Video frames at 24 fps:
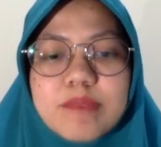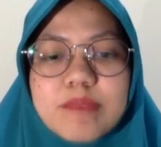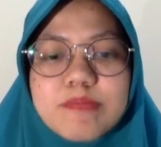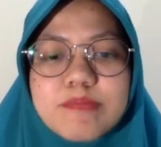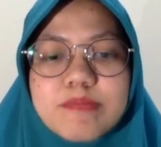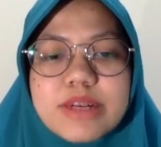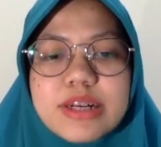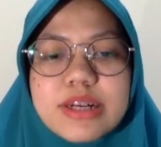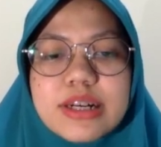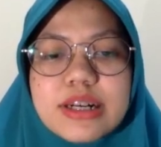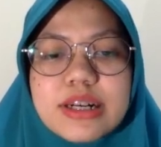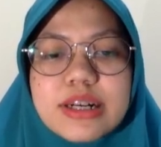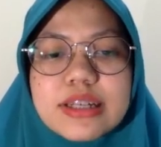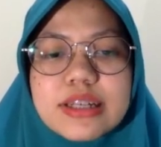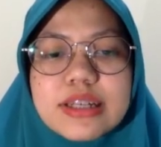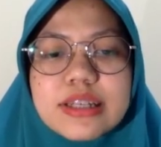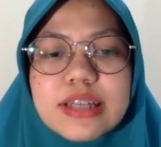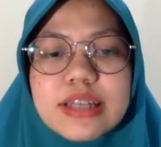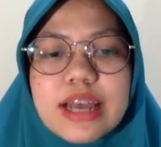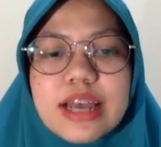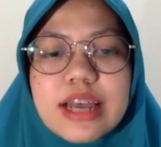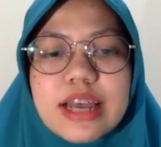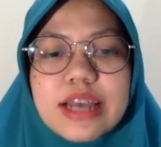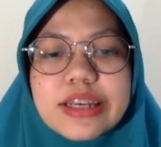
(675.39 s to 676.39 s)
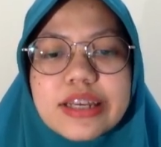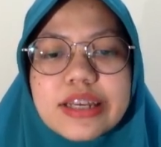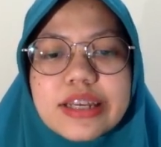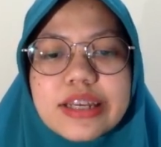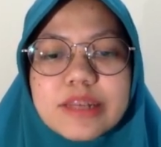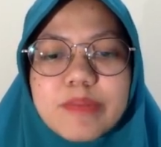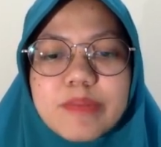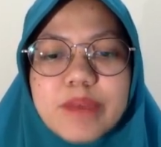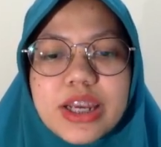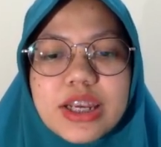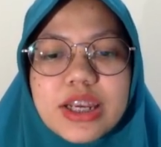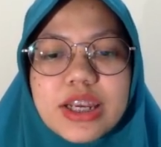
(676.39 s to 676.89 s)
But I
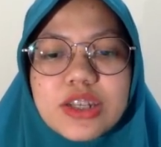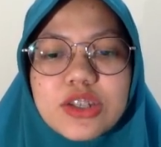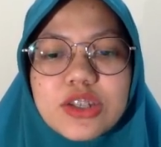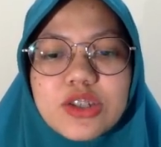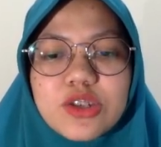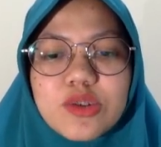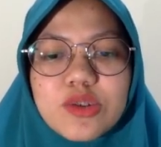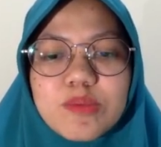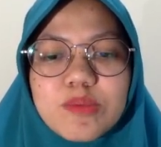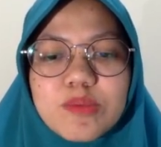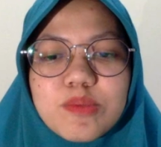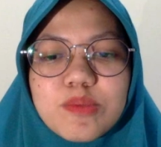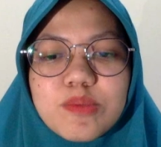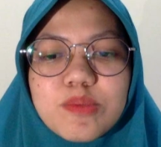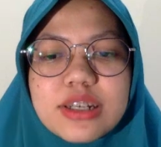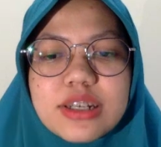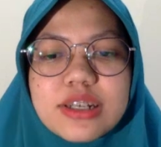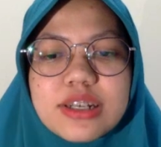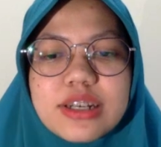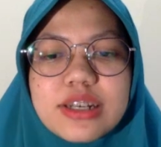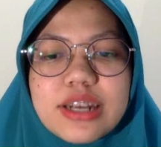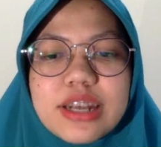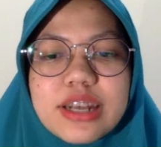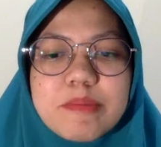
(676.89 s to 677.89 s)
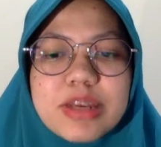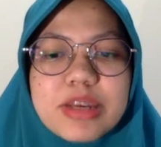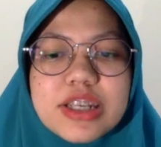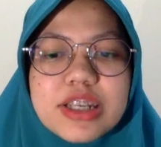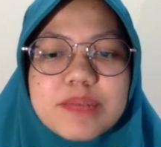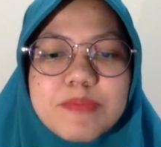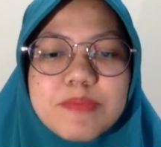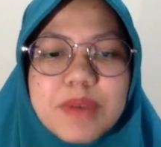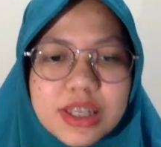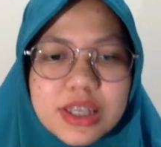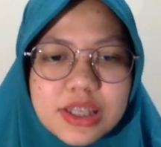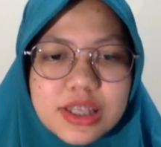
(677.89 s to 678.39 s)
expect it to be the name
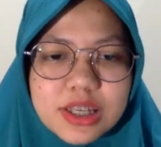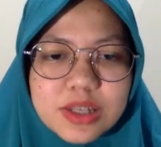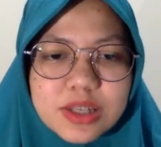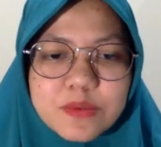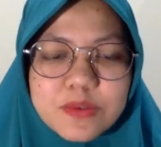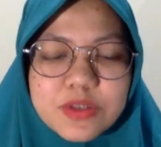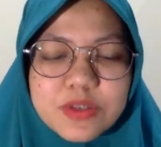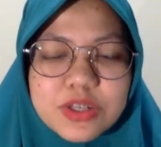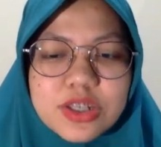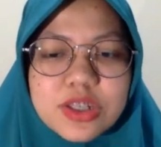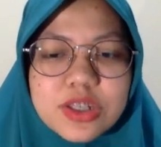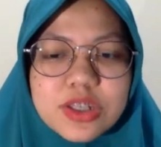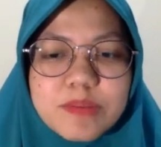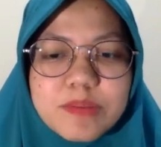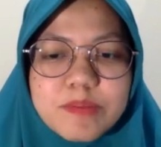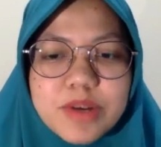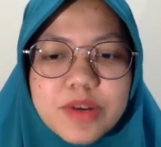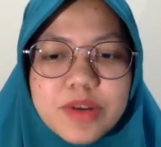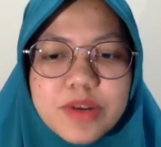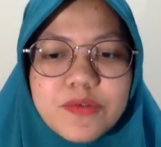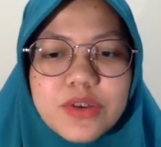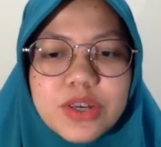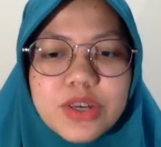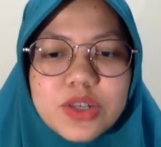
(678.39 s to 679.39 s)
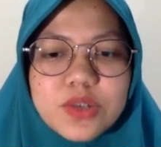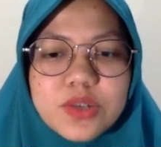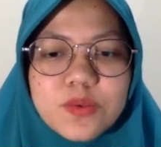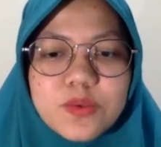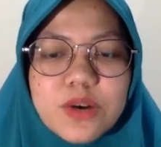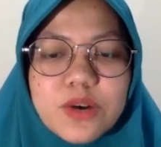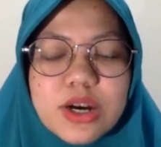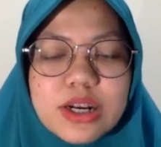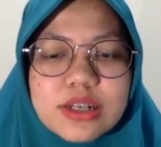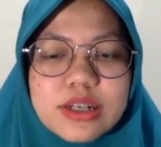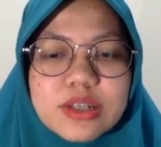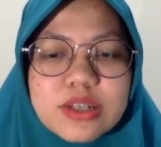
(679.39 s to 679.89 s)
expected, which is the previous
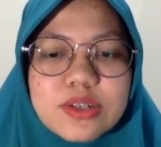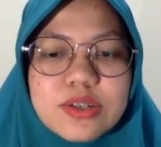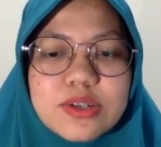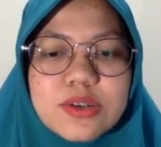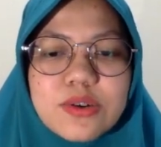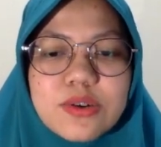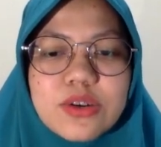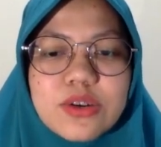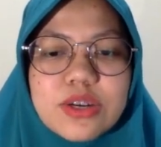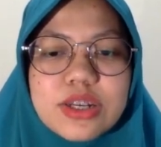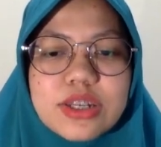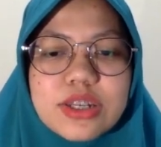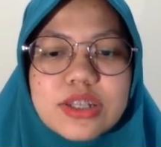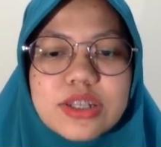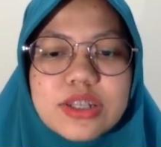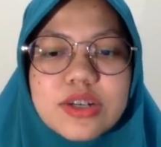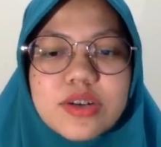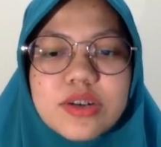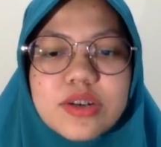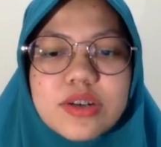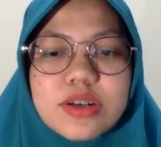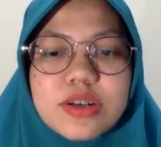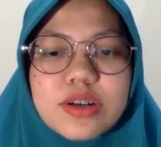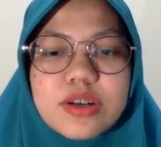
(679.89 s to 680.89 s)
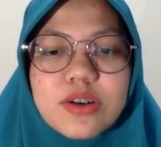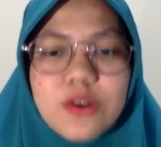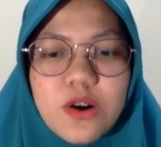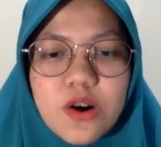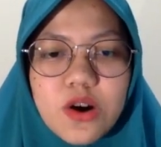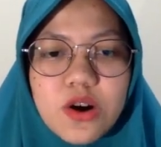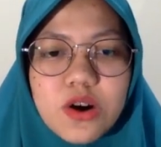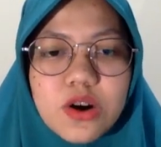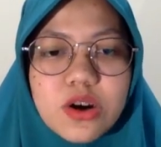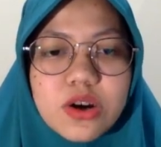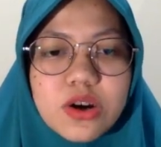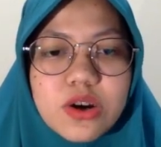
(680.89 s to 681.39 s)
one. So it is
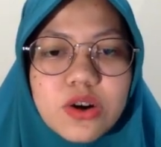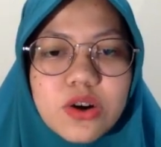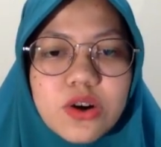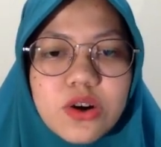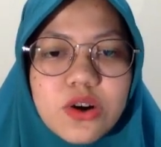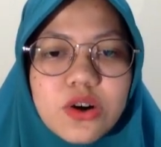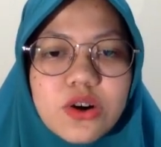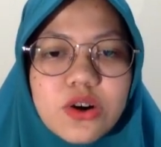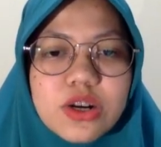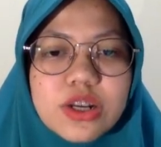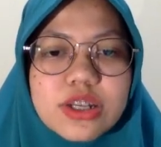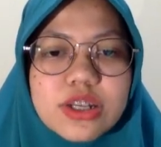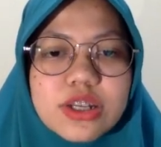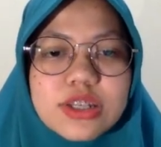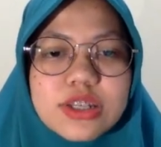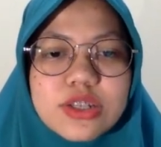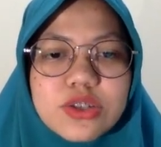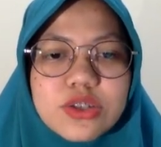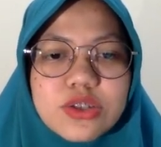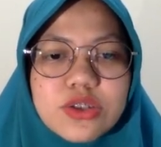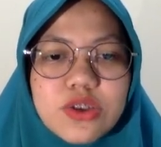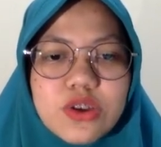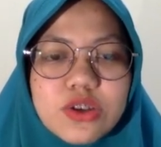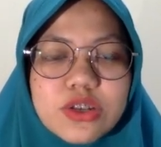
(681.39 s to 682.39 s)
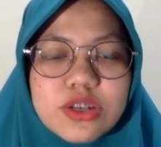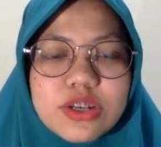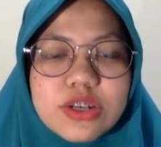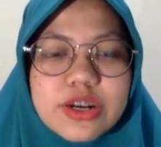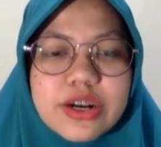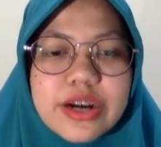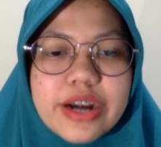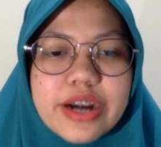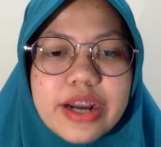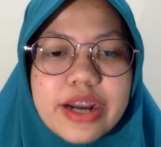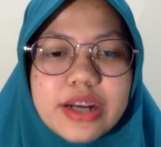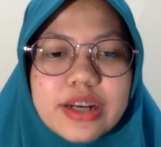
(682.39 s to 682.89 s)
wrong, or it is not
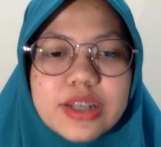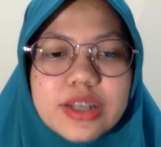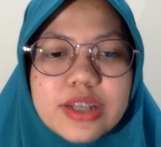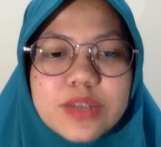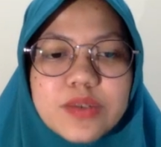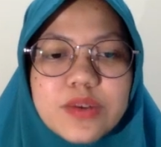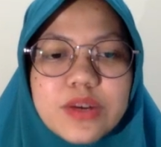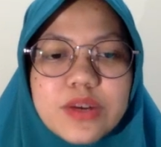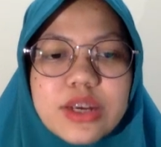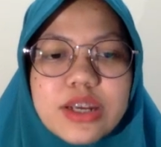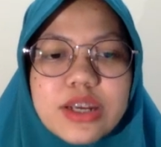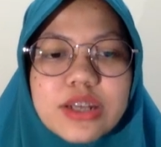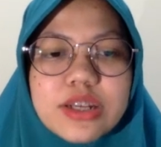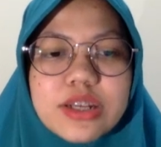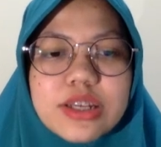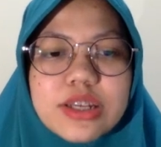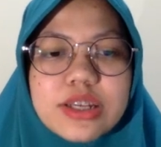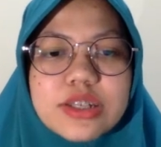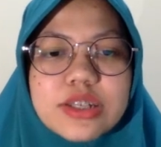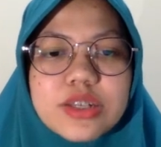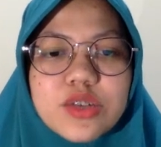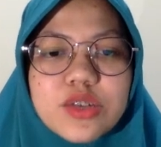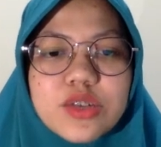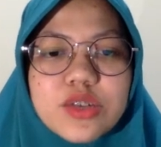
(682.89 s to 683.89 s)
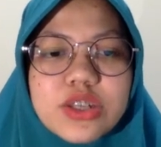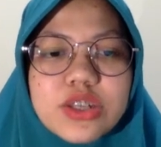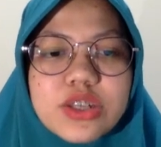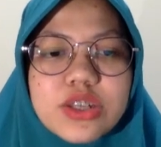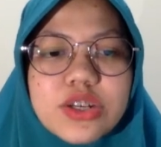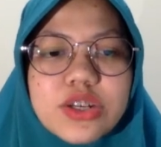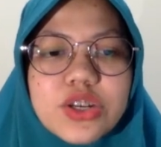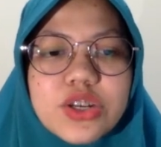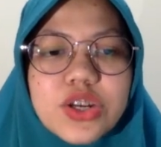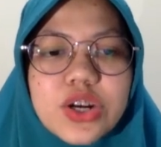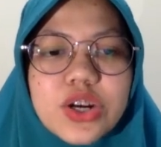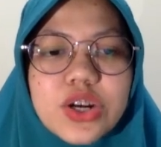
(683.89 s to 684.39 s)
correct. That's why it is
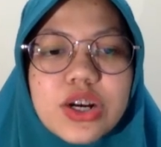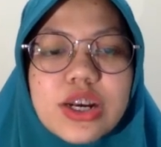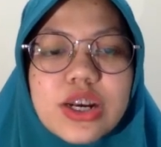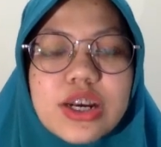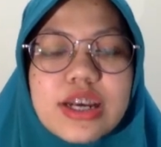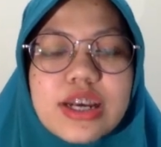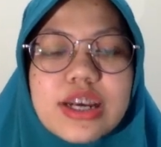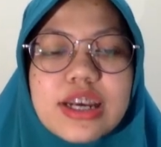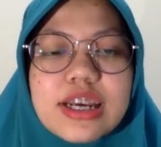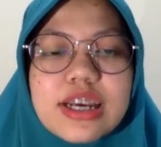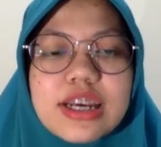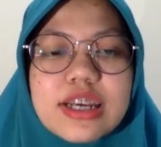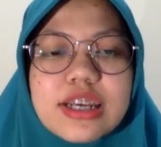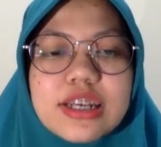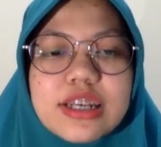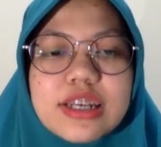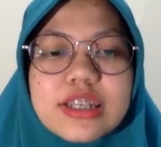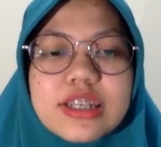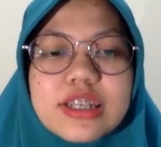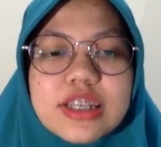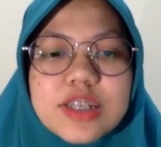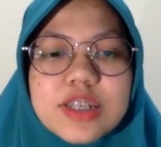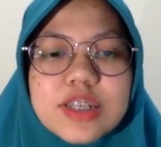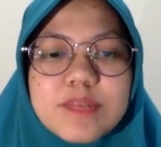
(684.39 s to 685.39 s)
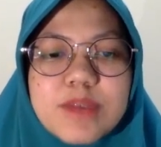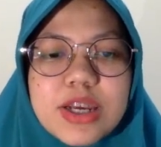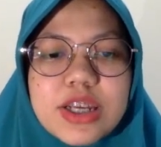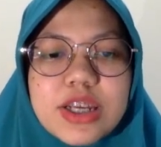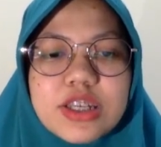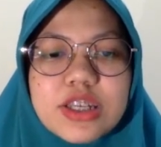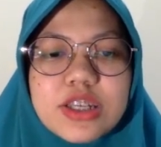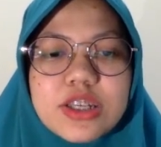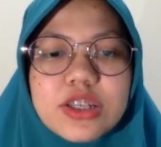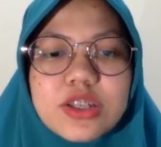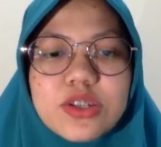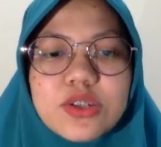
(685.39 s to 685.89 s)
written here. It is
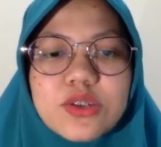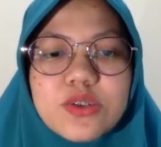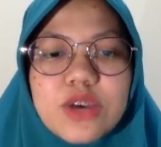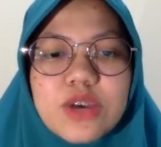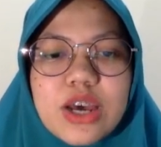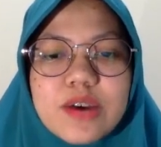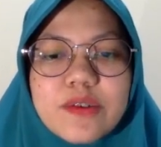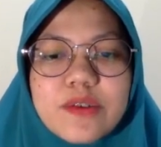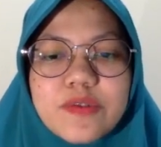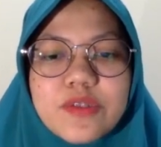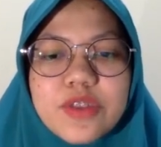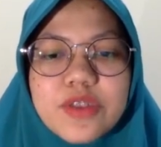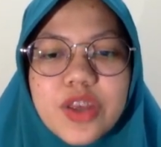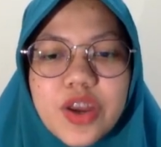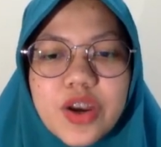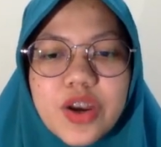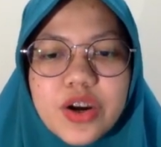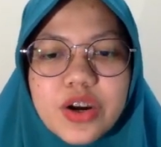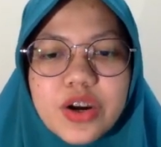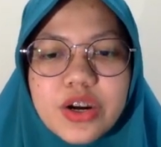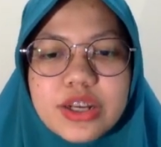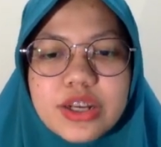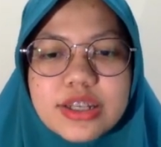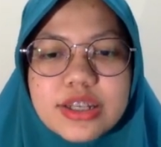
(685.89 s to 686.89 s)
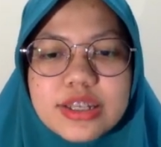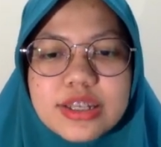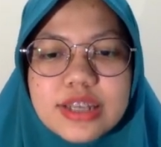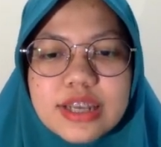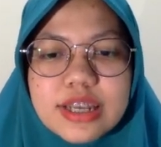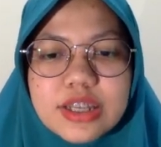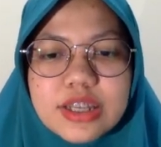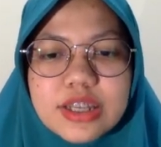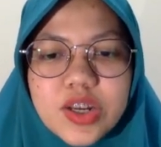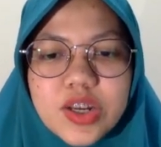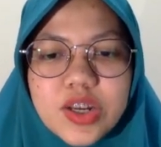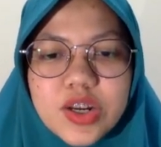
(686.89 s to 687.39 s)
expected to have there inside
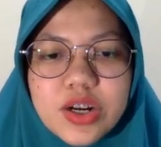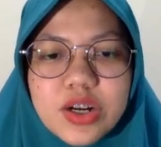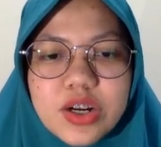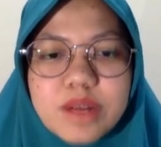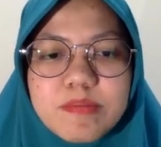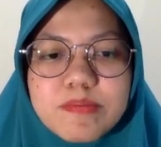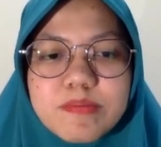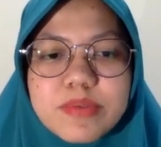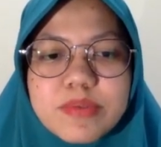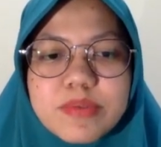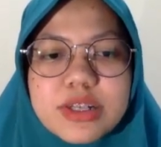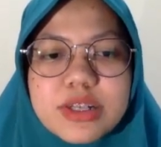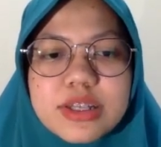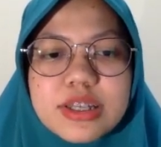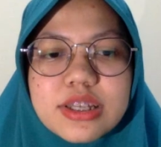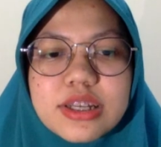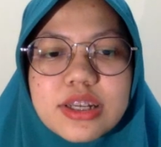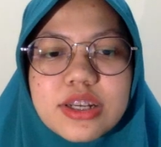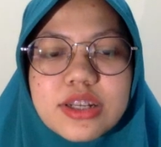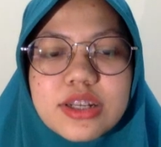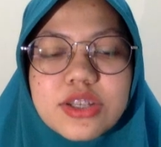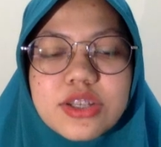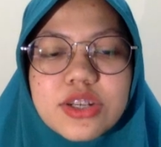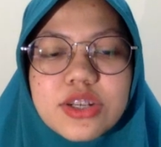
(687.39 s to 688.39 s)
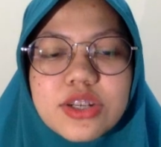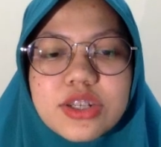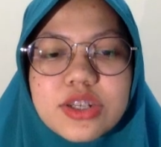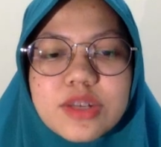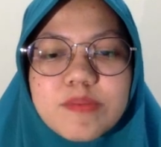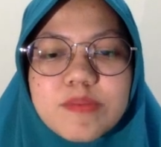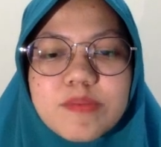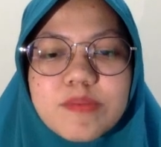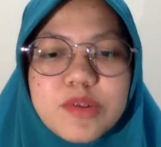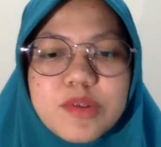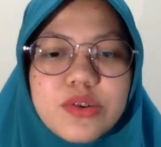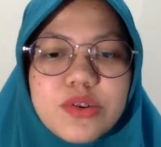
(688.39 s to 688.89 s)
here, but it
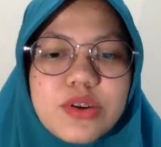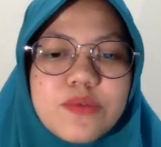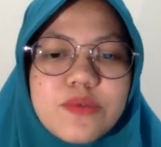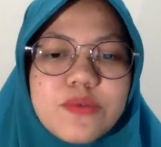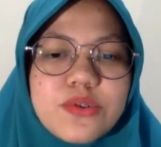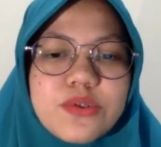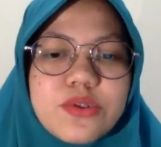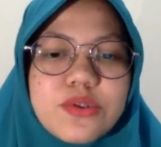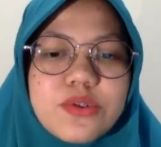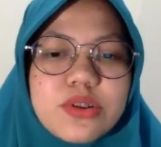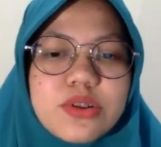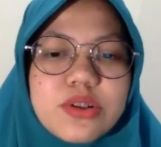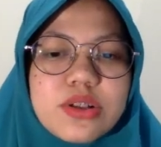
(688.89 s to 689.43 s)
received beautiful.